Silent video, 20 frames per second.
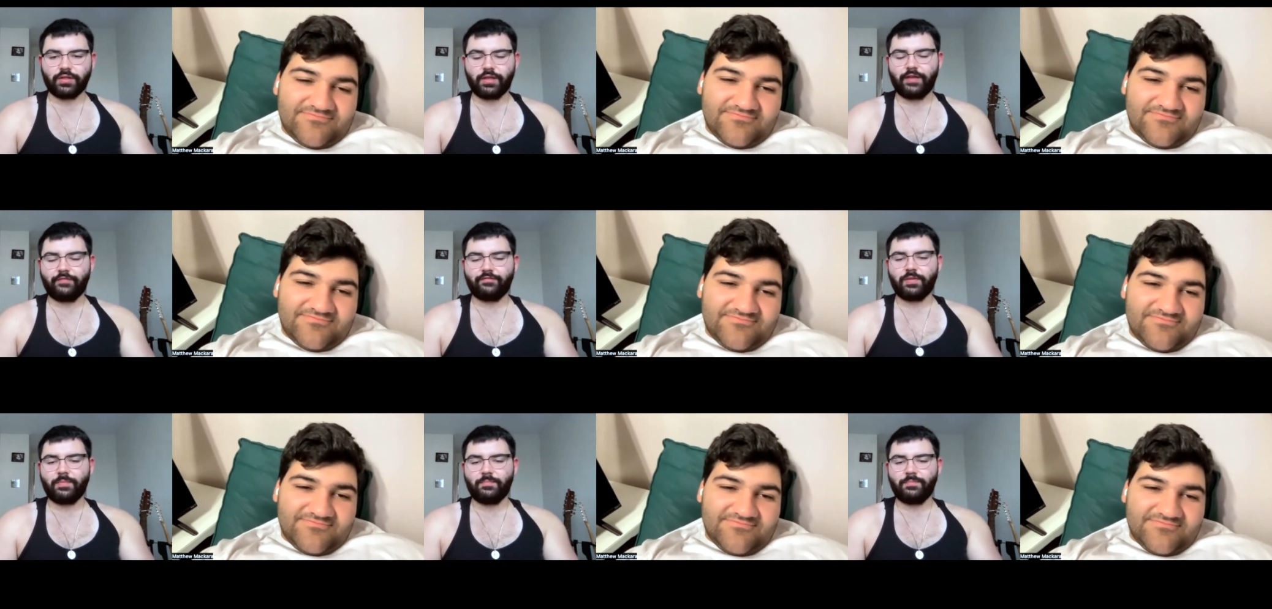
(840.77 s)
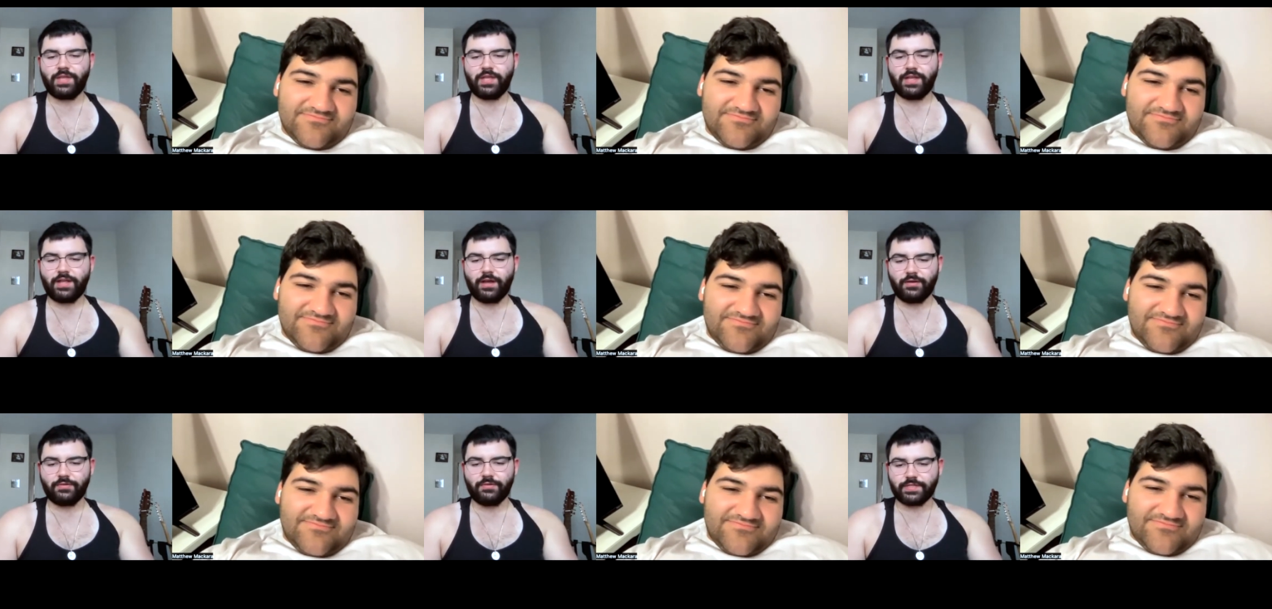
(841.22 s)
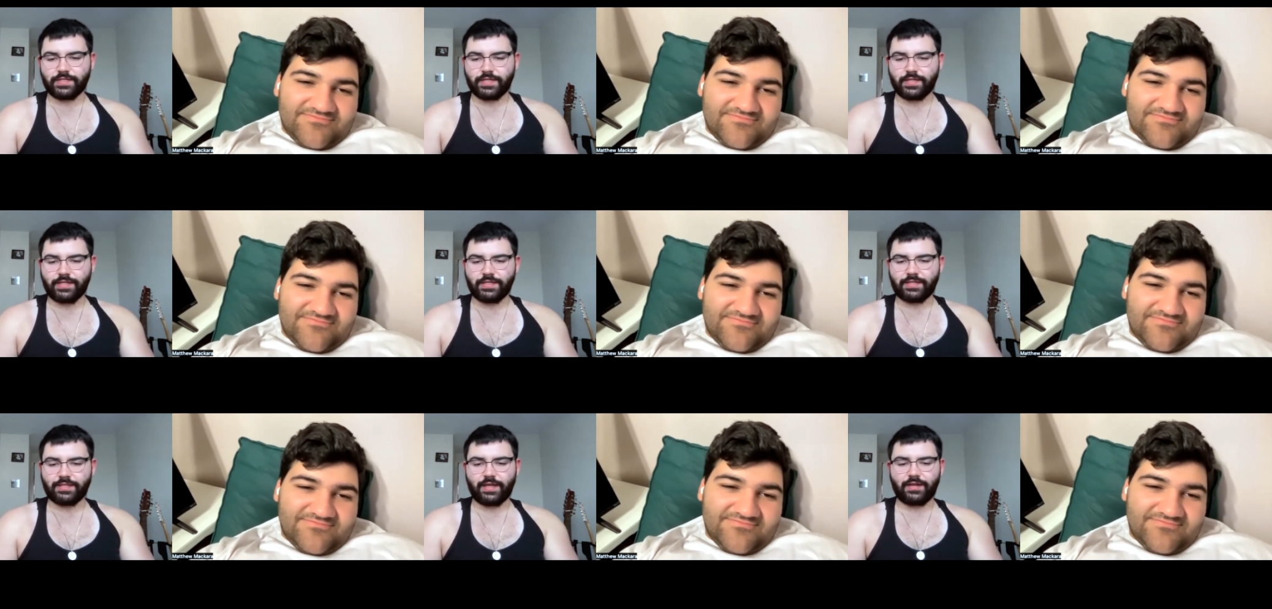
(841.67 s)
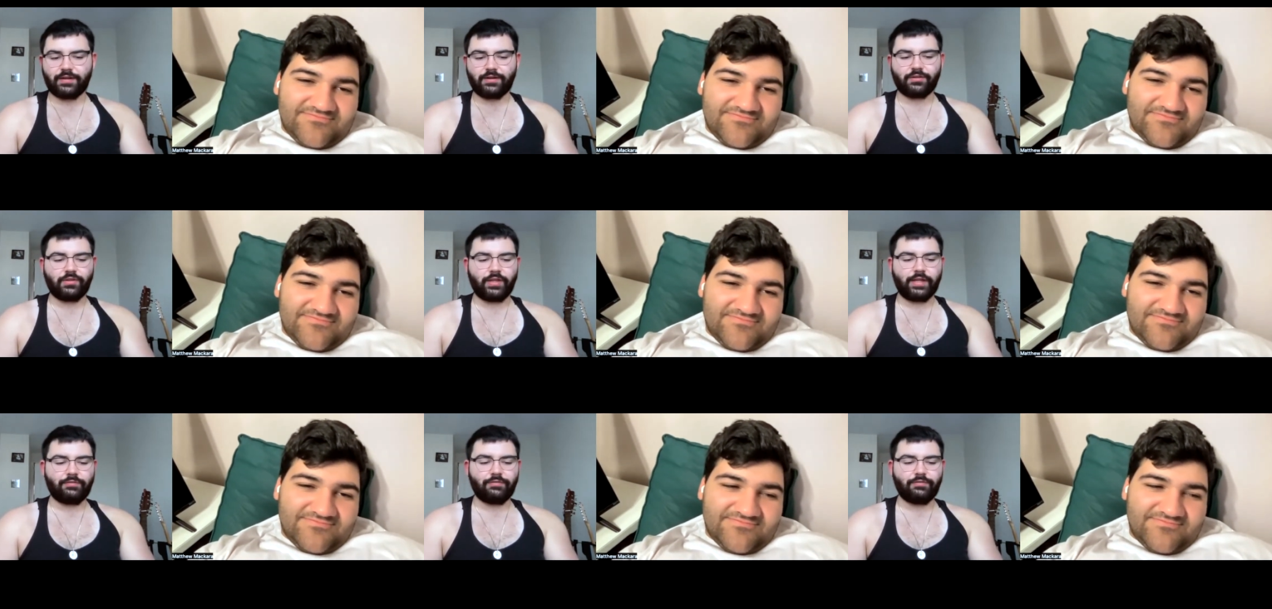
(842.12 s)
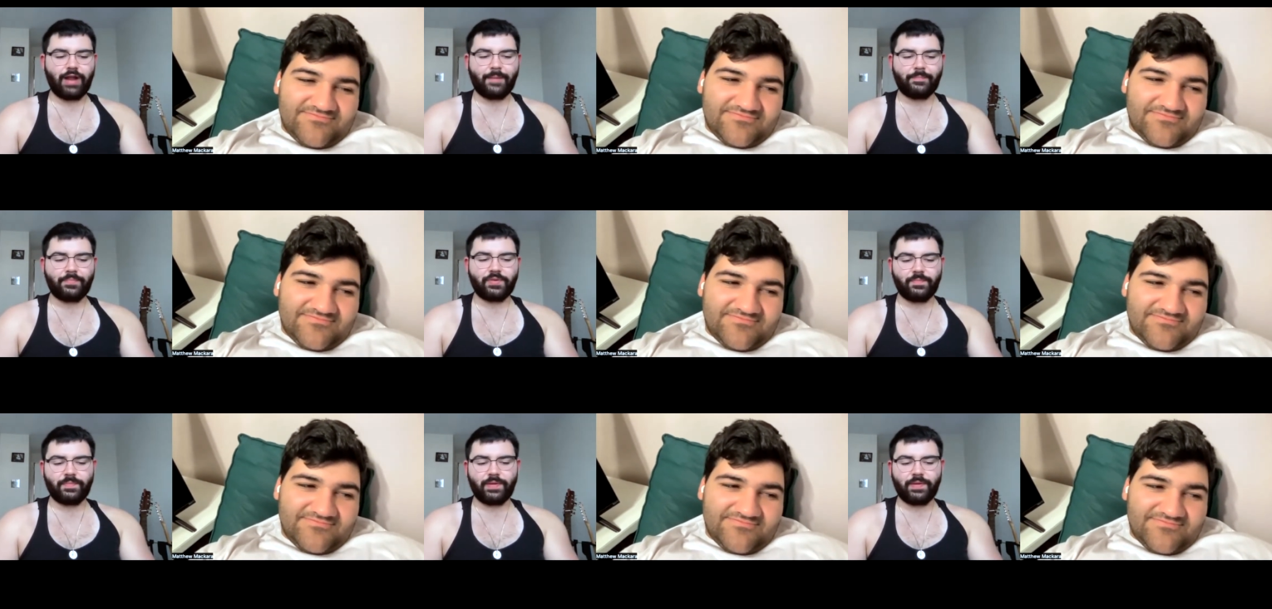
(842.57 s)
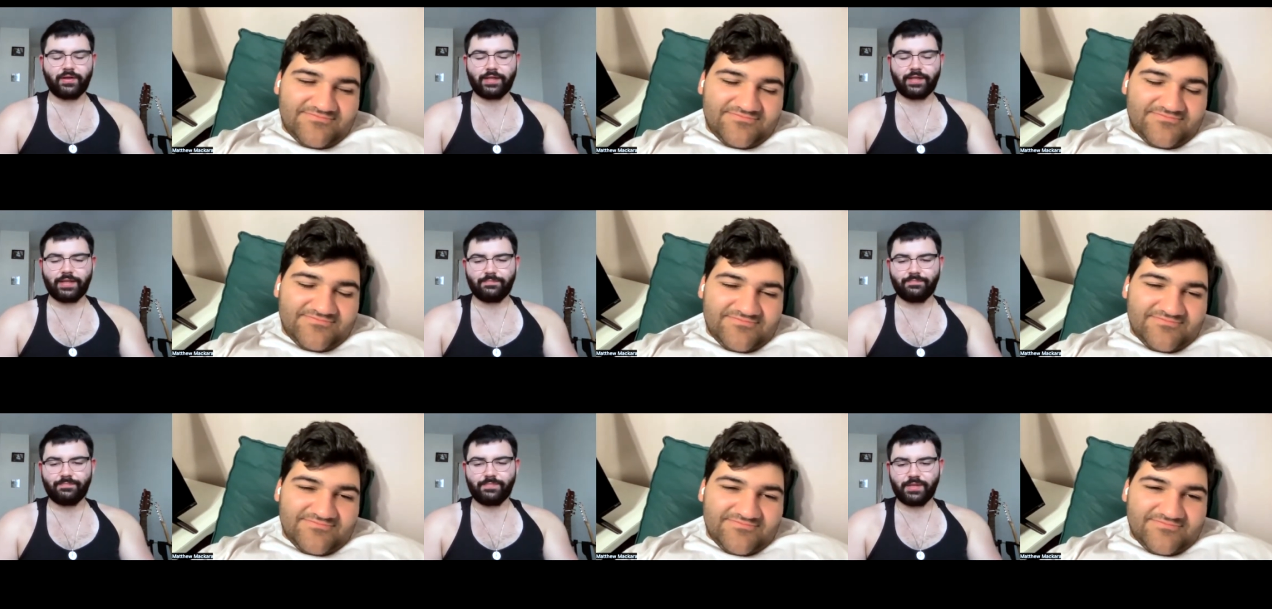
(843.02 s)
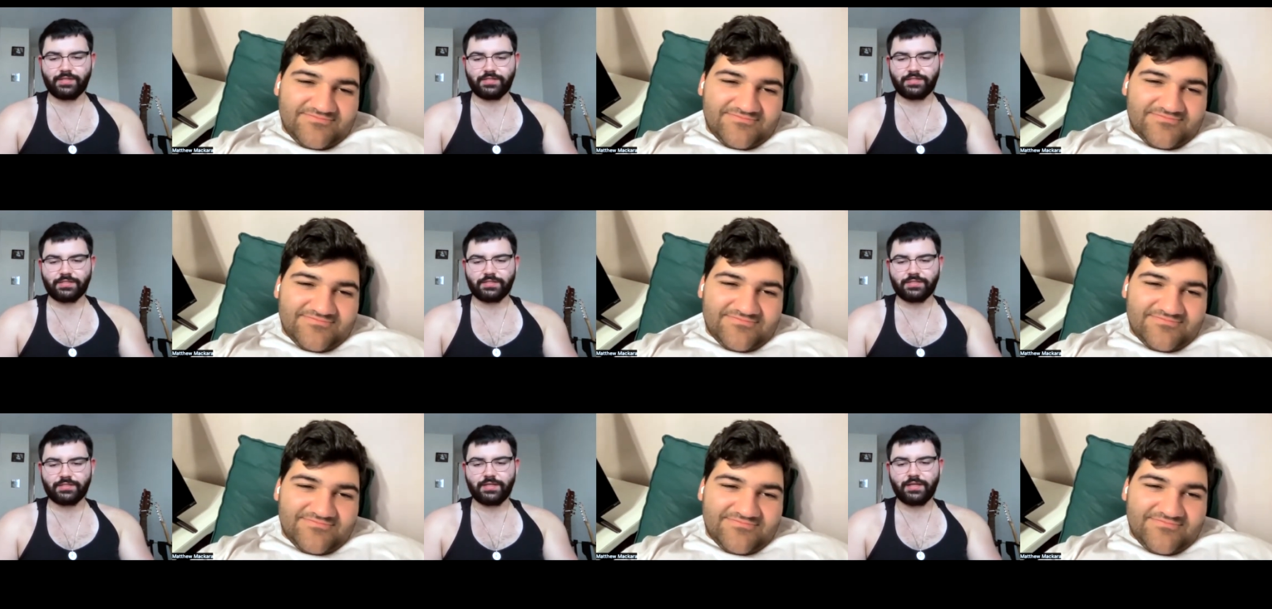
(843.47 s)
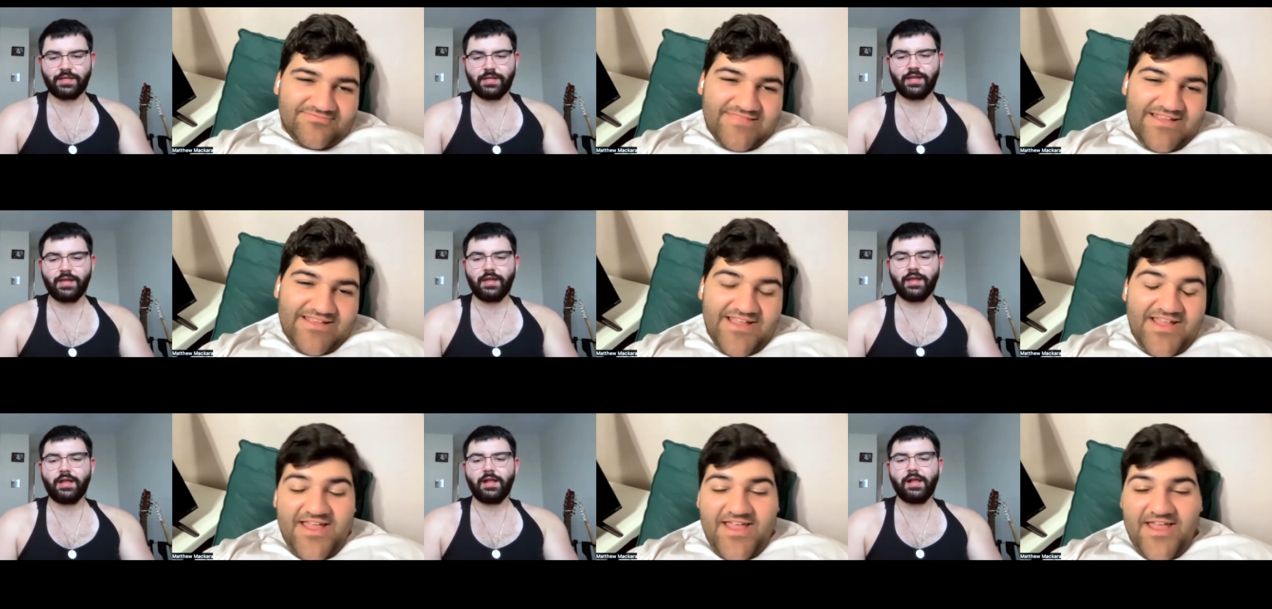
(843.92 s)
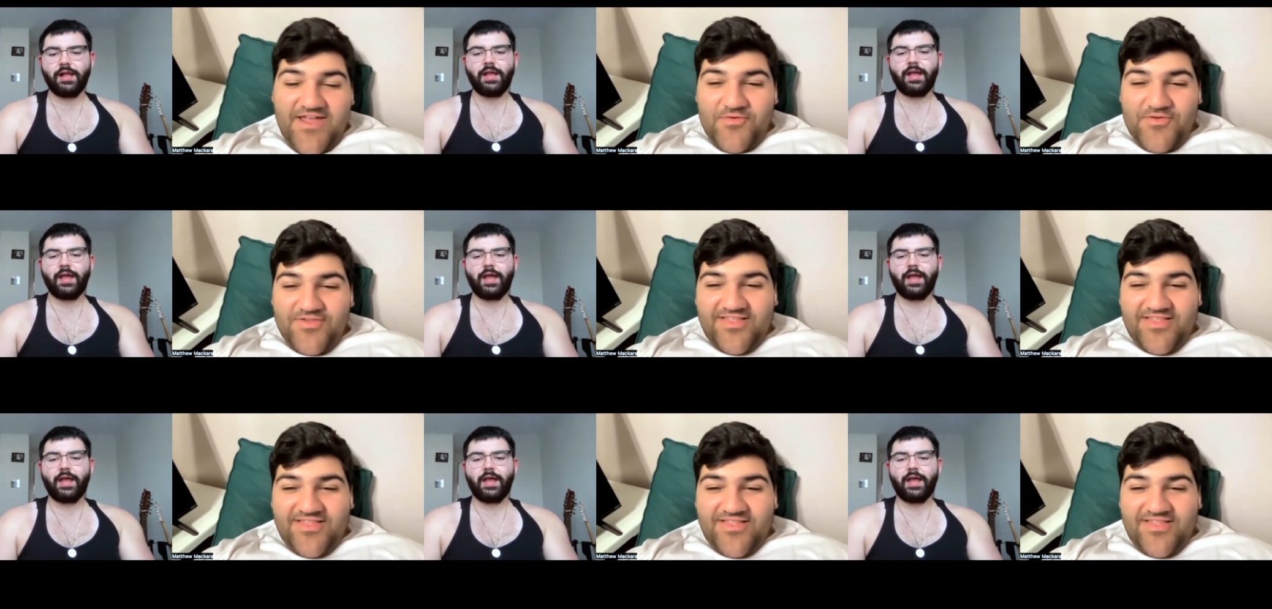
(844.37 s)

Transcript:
Speaker 1: You have the Migos in it that are like rapping about getting bitches. It